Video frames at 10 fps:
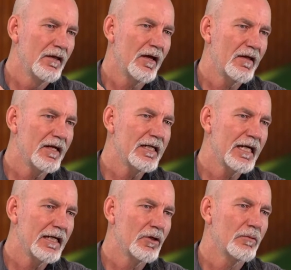They then
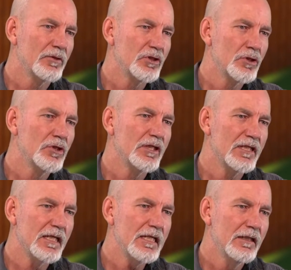get an
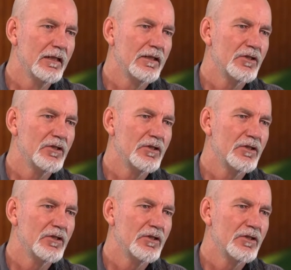opportunity